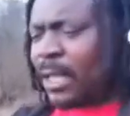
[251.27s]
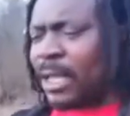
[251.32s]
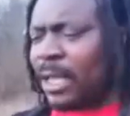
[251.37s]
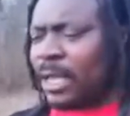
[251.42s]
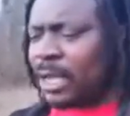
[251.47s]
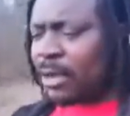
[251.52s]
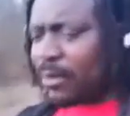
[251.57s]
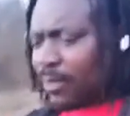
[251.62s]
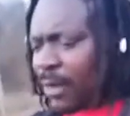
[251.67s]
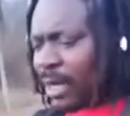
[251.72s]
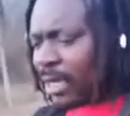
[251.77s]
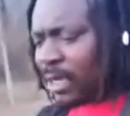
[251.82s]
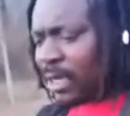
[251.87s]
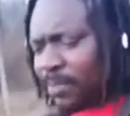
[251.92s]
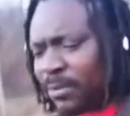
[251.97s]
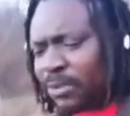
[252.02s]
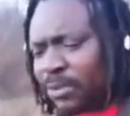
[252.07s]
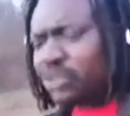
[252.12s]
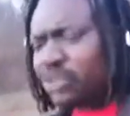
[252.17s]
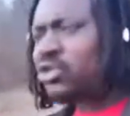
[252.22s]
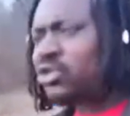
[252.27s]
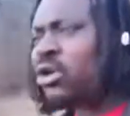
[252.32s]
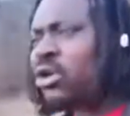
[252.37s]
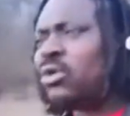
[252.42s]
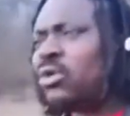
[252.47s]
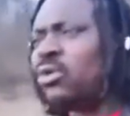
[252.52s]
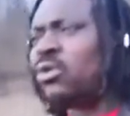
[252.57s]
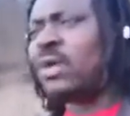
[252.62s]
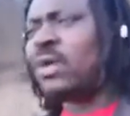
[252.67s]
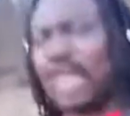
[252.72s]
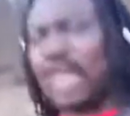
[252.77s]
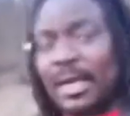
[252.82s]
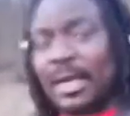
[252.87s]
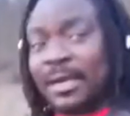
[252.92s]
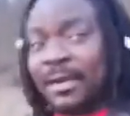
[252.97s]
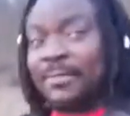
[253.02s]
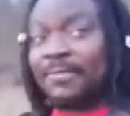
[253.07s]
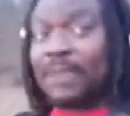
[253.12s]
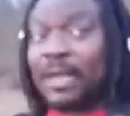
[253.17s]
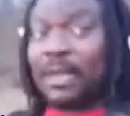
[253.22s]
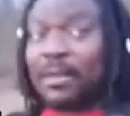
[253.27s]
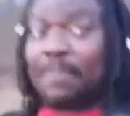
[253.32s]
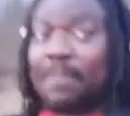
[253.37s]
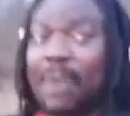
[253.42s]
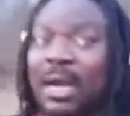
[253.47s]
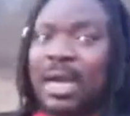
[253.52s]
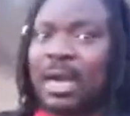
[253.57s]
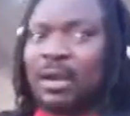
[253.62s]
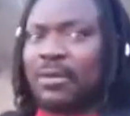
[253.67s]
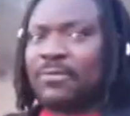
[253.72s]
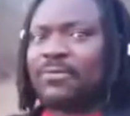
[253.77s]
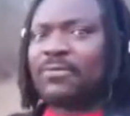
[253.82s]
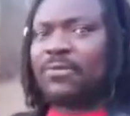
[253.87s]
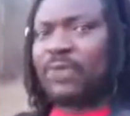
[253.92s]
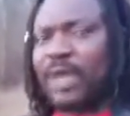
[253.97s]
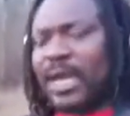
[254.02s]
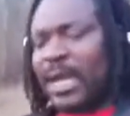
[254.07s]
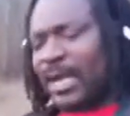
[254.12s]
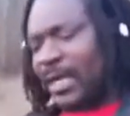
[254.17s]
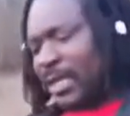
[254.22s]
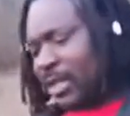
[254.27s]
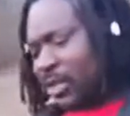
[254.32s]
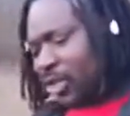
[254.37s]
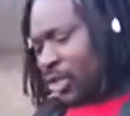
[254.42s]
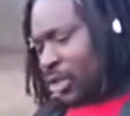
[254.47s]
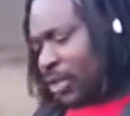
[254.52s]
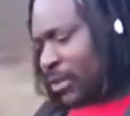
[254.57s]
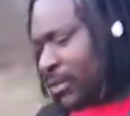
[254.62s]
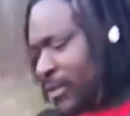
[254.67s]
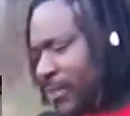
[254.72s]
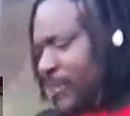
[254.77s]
who carry very powerful energy.